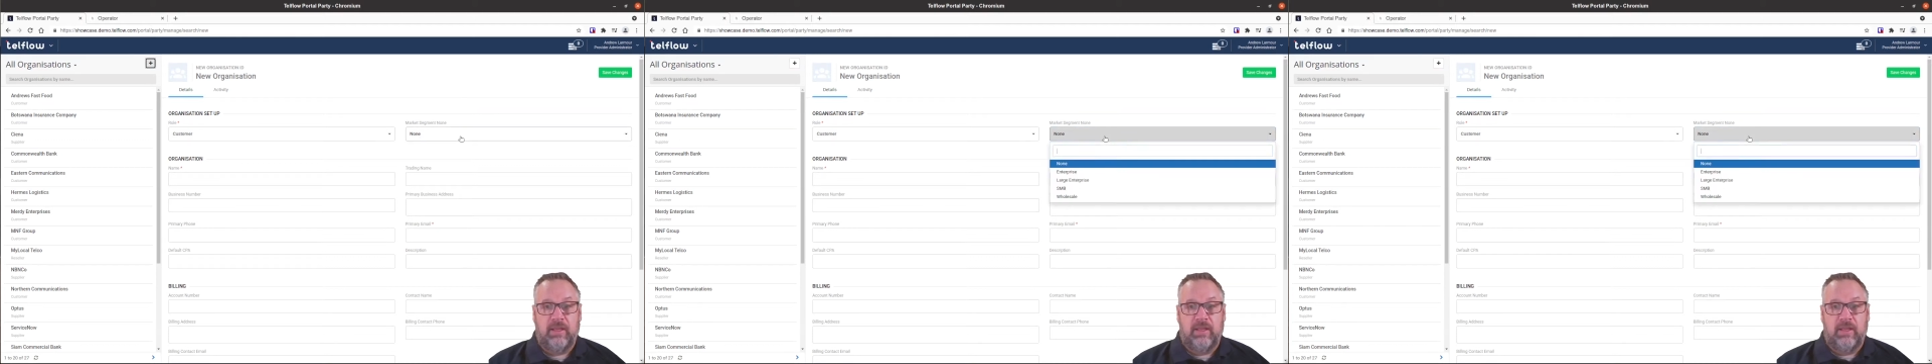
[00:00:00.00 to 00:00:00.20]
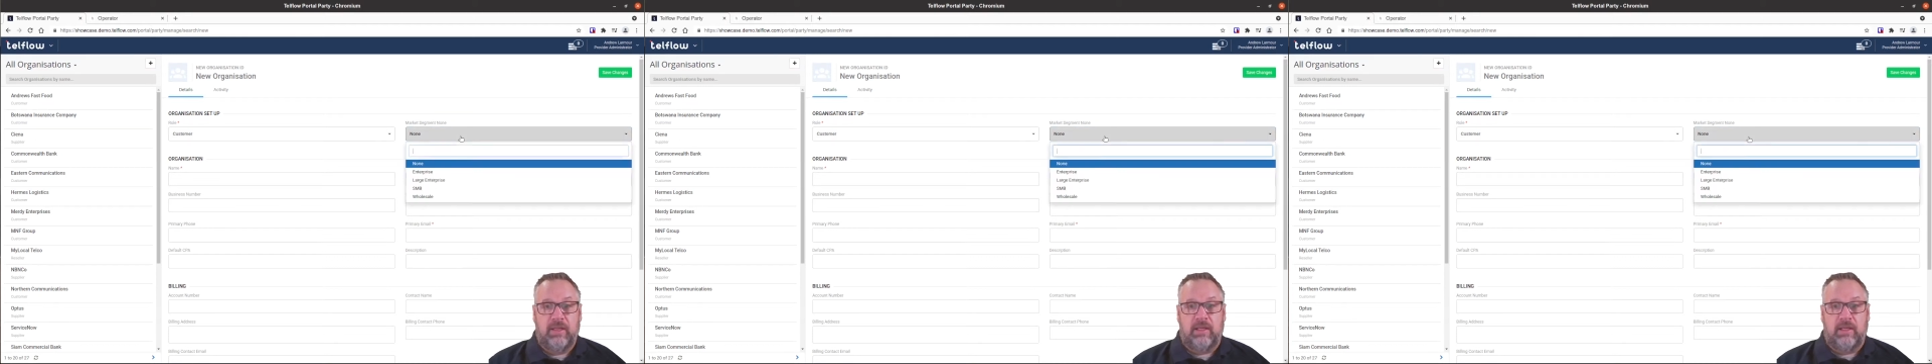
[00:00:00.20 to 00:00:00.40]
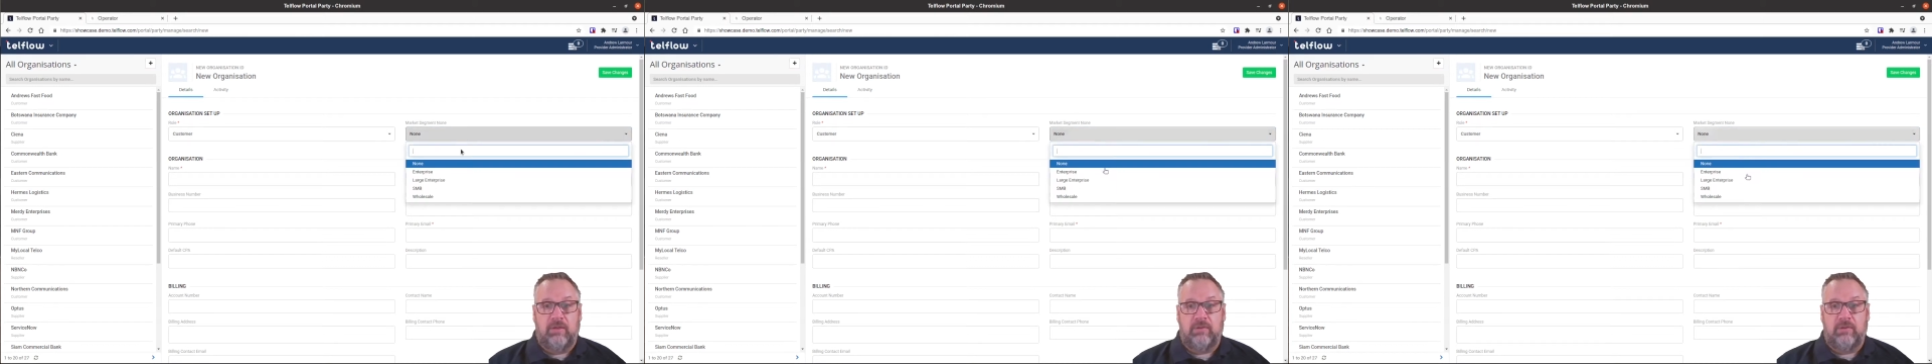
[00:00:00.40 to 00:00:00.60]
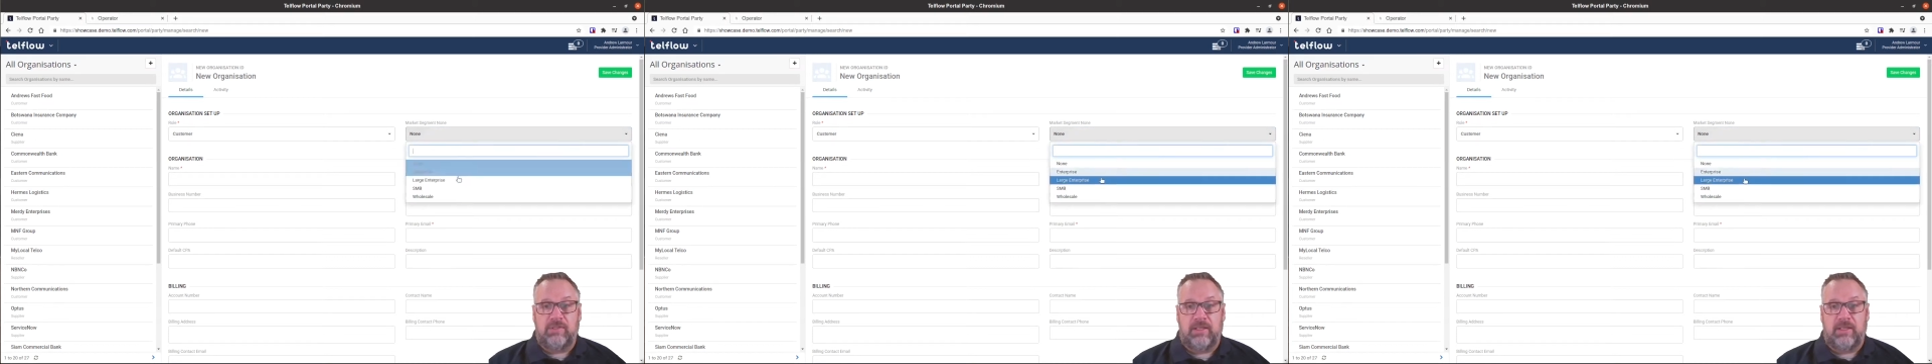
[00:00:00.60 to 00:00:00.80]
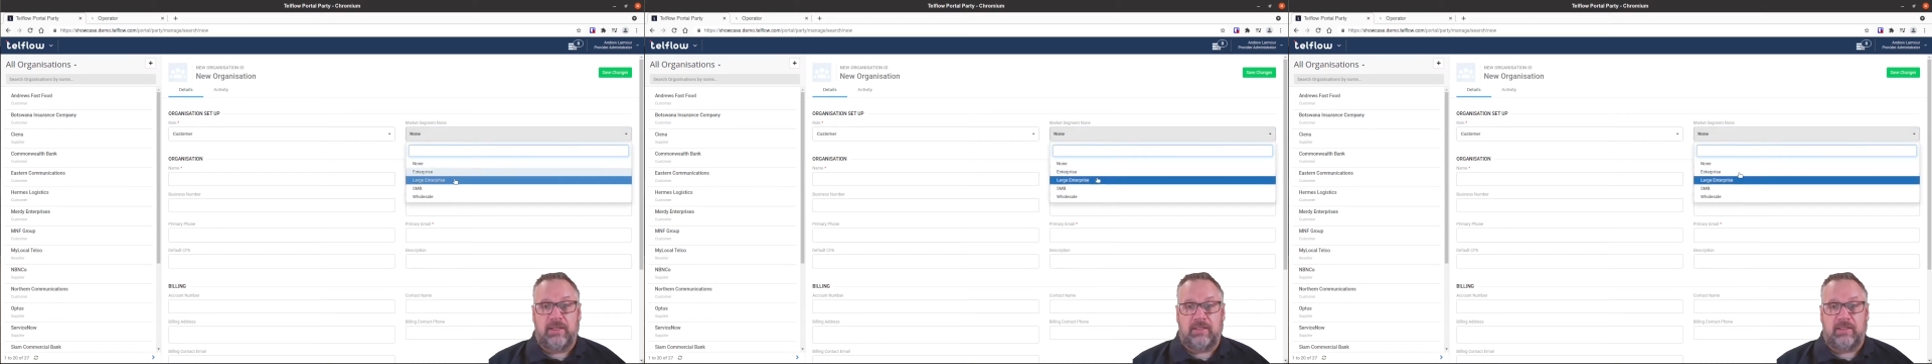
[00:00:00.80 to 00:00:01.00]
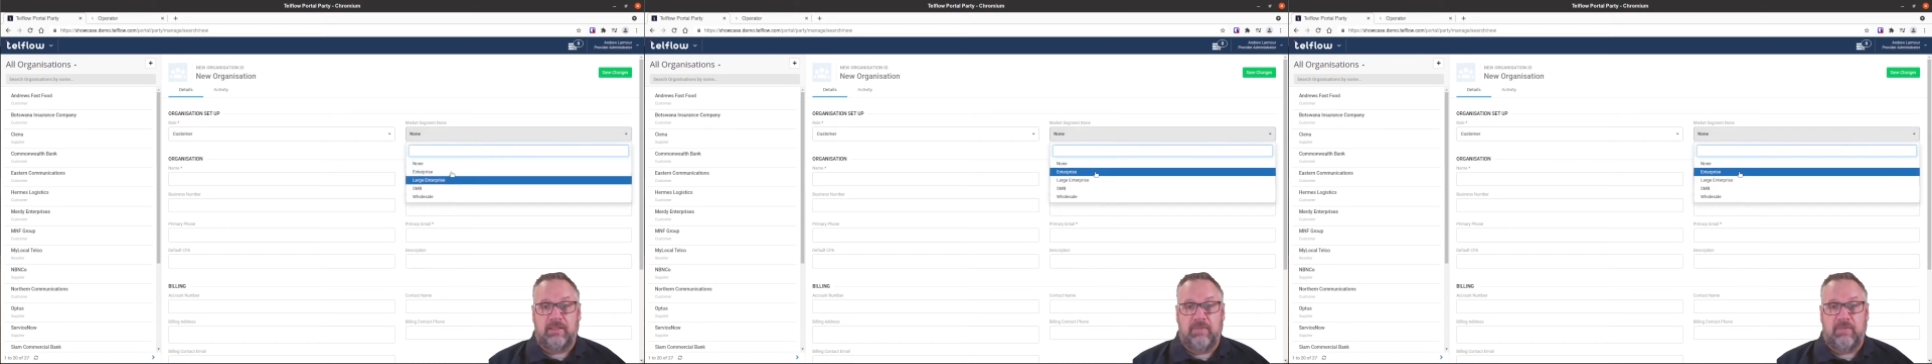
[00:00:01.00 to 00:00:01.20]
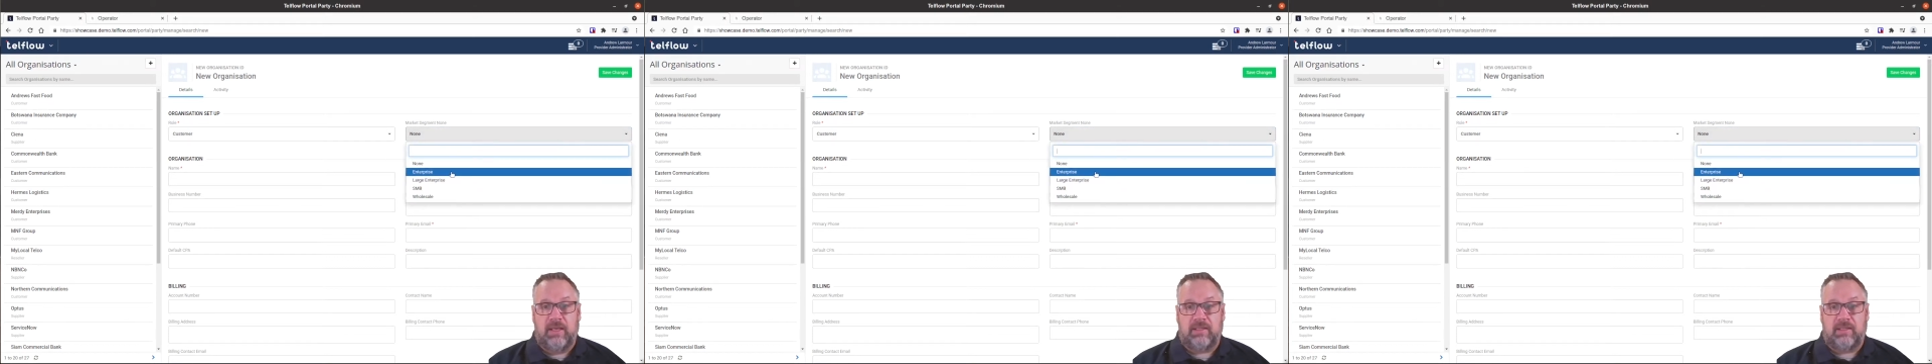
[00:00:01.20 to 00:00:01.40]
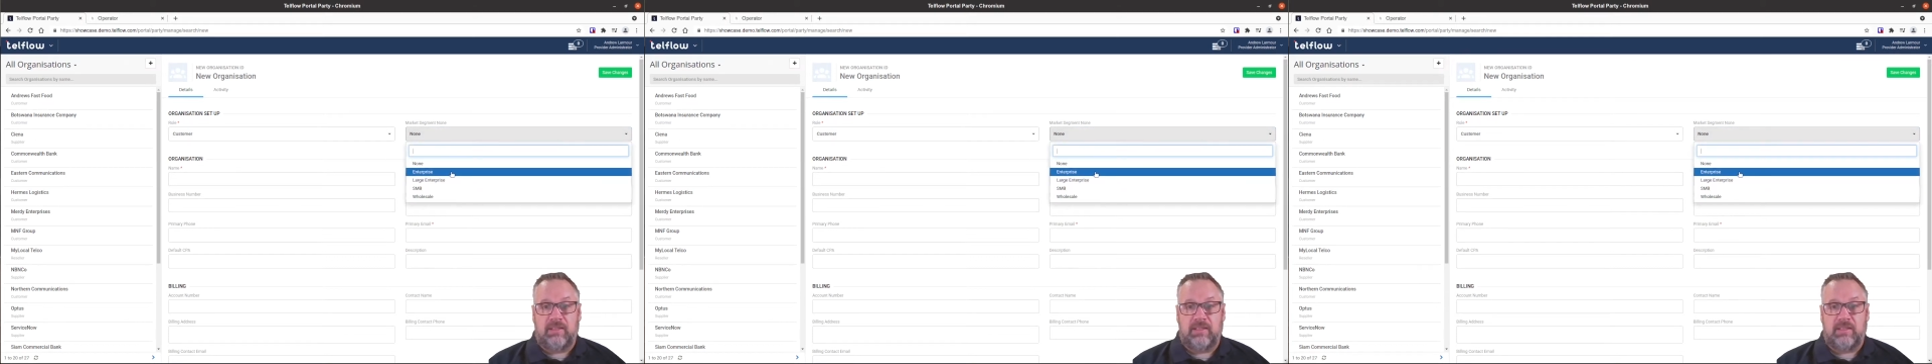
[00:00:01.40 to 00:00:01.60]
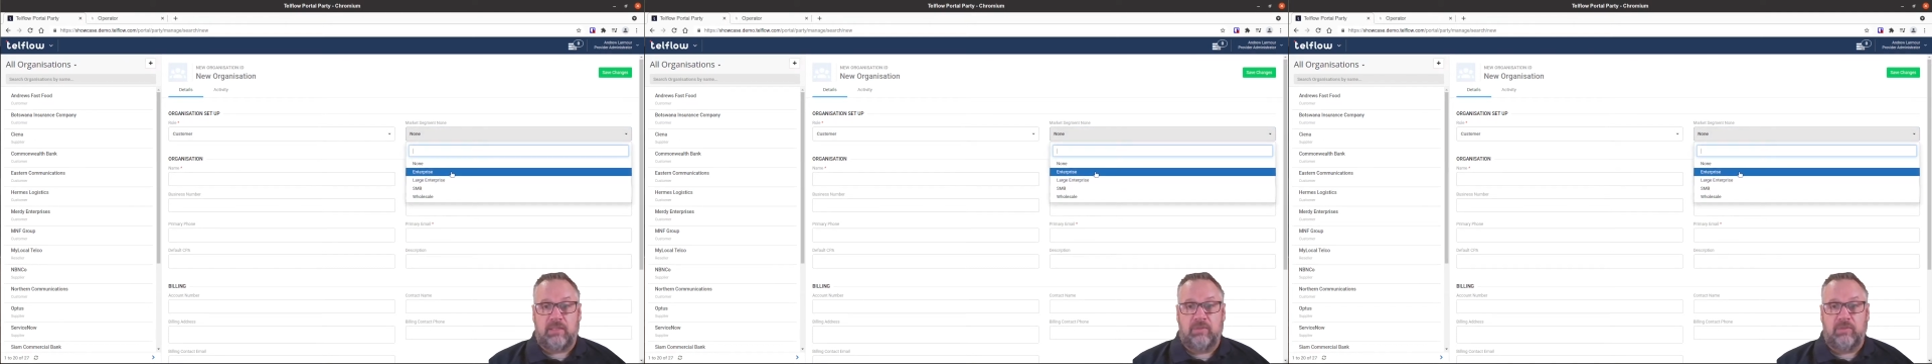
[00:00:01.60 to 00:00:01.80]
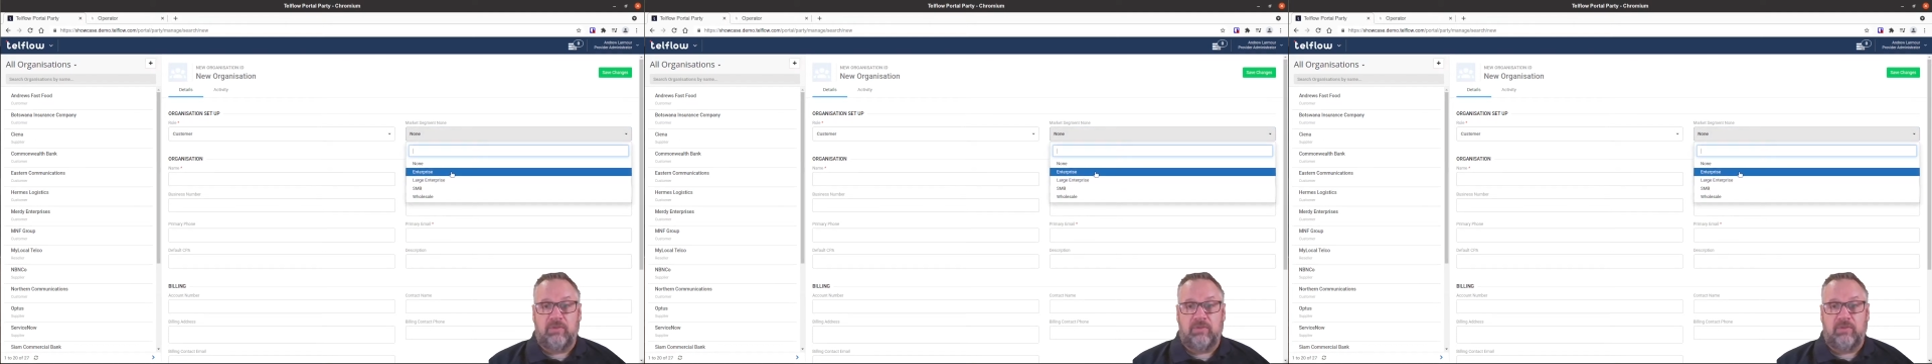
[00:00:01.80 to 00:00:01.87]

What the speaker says: I will select a market segment